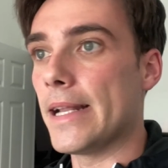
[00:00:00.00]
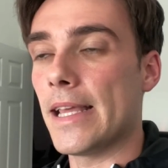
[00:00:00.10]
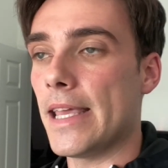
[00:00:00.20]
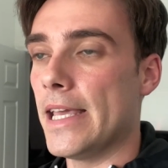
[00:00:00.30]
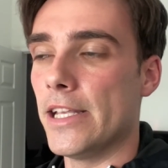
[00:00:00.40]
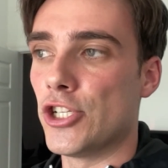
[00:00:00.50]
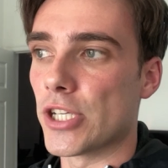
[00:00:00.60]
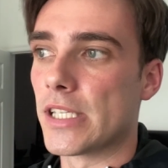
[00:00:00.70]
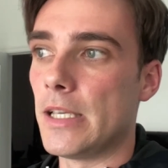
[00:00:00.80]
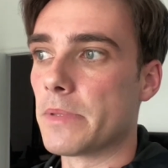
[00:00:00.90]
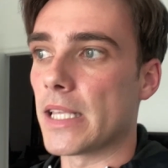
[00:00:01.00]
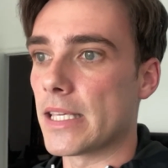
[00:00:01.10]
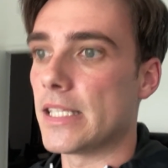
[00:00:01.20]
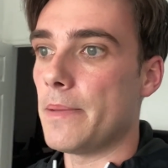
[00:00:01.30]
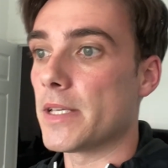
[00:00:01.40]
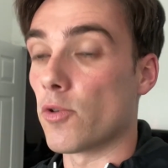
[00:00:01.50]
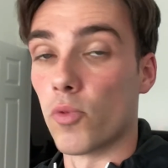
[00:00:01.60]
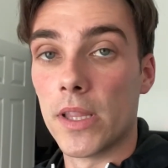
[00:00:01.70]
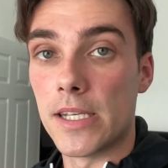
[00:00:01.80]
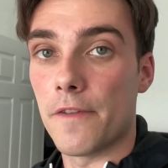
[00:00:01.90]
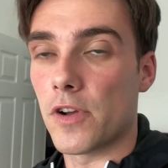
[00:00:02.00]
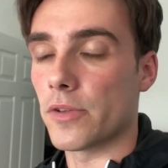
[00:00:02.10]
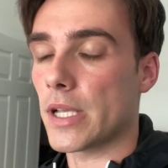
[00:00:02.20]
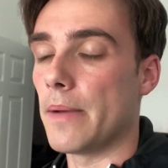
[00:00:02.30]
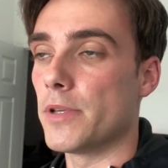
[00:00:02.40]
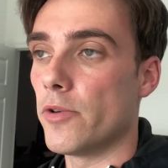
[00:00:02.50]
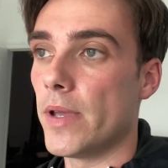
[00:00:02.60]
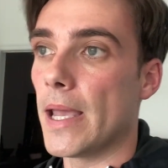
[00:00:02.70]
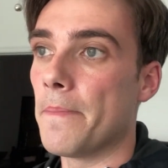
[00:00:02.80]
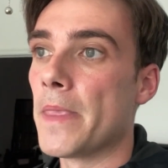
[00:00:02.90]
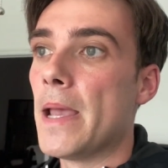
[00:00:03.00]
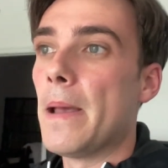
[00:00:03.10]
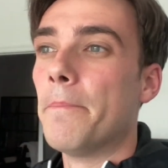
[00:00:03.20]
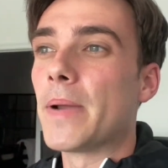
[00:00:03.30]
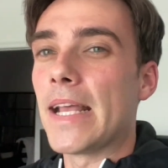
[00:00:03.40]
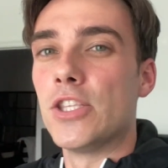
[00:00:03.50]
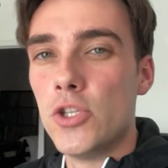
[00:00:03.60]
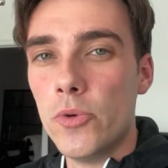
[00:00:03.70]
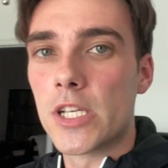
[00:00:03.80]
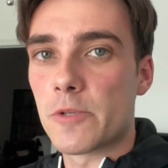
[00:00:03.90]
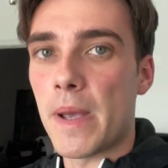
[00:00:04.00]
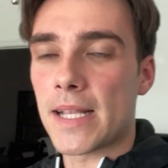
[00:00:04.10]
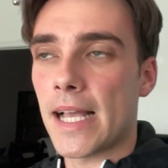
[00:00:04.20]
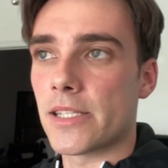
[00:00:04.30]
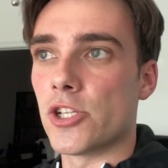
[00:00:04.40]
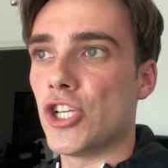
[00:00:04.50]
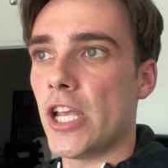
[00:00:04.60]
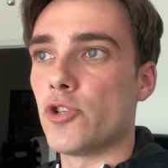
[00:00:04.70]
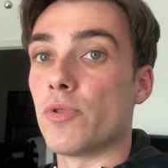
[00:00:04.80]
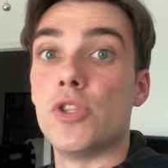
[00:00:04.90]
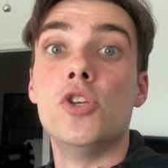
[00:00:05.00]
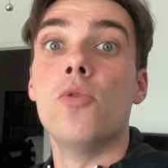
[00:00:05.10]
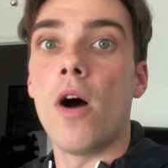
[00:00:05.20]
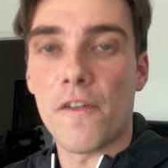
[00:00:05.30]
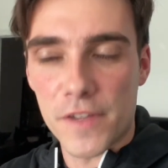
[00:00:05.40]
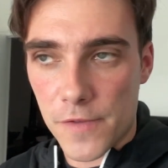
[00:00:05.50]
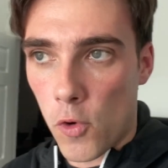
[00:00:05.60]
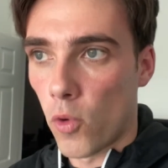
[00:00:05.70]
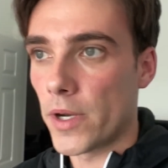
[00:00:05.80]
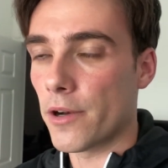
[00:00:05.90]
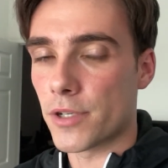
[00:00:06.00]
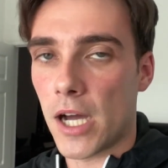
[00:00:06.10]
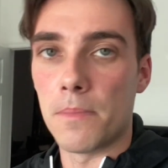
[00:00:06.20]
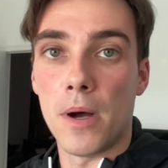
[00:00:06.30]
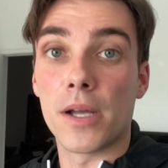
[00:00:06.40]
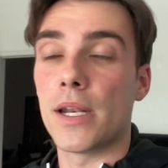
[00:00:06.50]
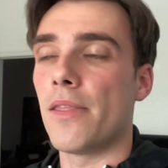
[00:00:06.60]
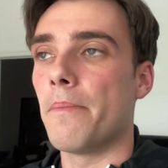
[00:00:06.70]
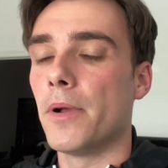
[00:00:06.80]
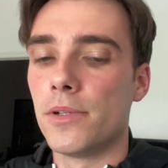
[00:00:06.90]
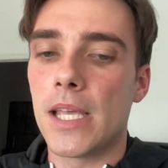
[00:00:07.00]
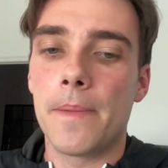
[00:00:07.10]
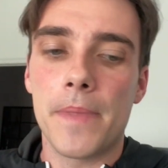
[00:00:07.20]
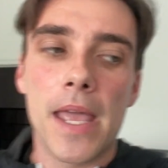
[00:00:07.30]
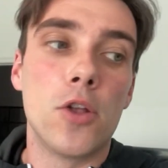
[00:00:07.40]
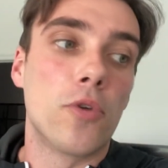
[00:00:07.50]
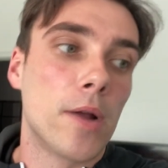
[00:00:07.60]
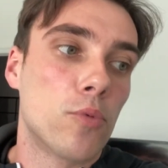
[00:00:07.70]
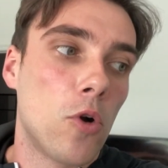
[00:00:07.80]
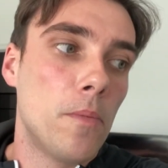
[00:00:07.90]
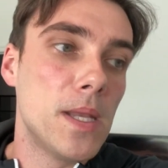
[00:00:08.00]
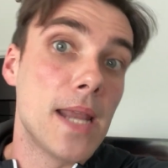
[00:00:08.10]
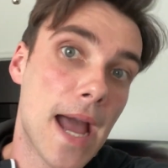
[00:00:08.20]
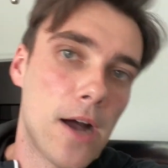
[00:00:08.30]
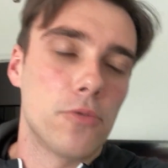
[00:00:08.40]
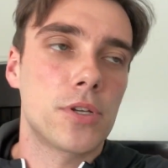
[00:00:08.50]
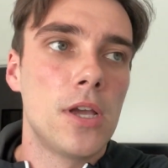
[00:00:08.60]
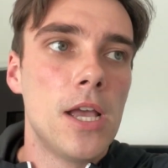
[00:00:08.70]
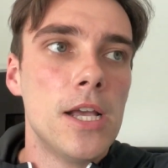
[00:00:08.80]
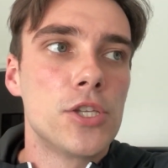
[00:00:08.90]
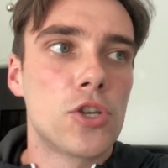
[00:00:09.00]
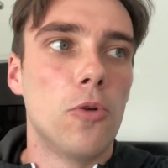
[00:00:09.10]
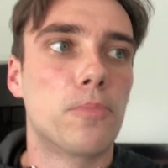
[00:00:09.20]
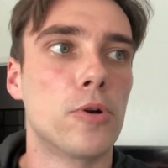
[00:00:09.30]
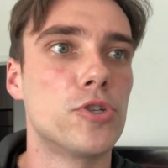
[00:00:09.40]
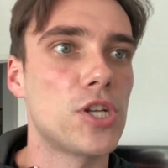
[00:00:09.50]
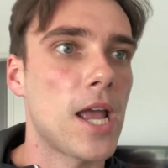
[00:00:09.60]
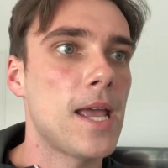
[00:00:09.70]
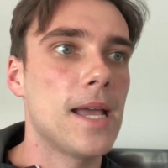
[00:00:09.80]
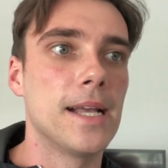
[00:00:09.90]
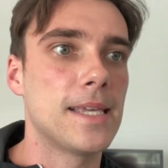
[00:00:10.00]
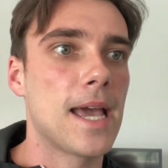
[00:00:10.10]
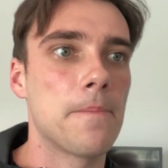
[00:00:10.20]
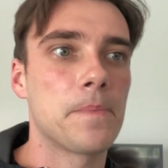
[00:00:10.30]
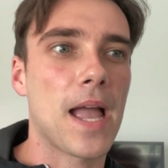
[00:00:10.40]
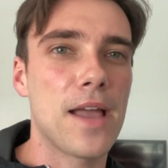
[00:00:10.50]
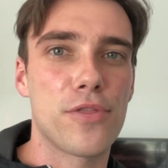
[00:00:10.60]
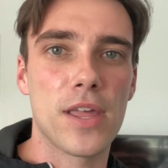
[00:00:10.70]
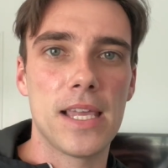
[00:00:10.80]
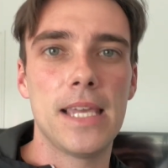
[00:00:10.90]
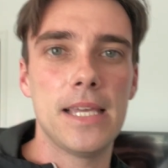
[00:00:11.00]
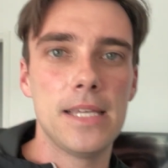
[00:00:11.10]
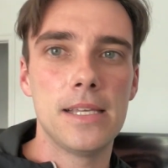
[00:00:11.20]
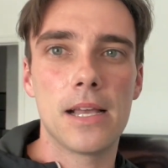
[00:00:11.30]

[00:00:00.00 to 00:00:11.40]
It just seems like this team has a really difficult time doing it. But I do expect that to change with new offensive coordinator Todd Monken in the building and Greg Roman out. So Proche, again, I think he,